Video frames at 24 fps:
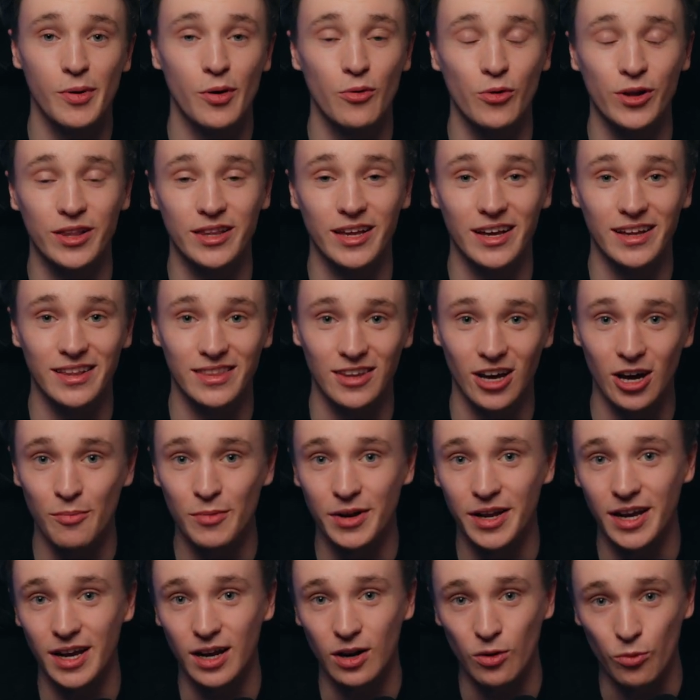with a
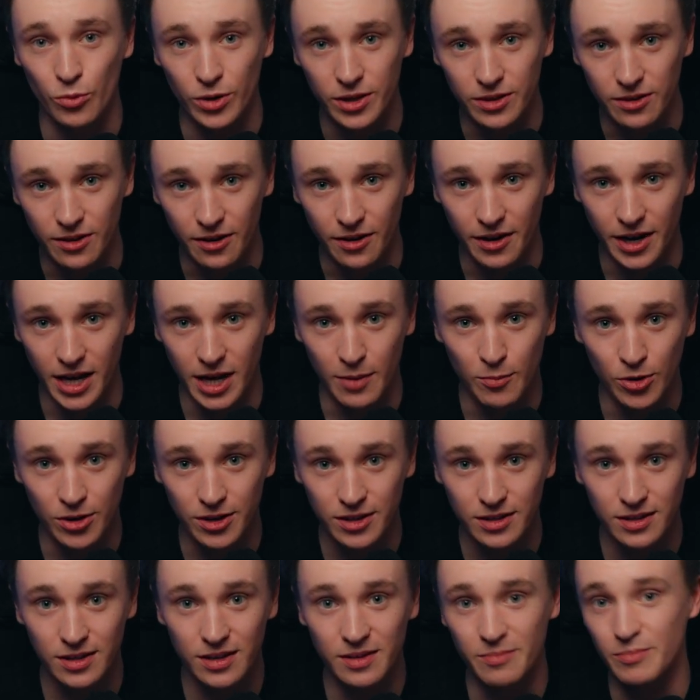thumbnail with their name on it.